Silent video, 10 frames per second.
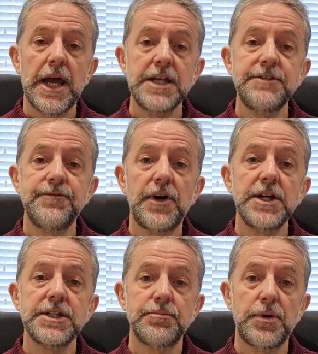and
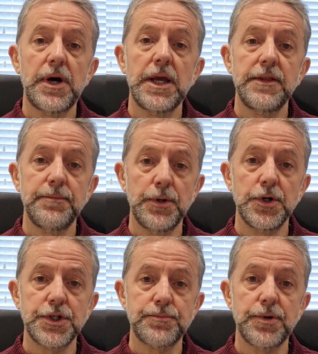divide it by the
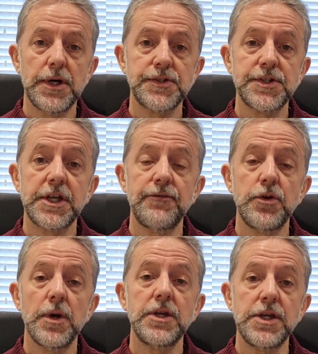purchase price to give
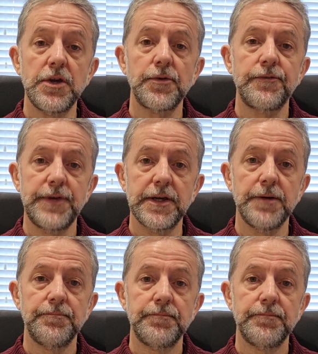you a yield figure.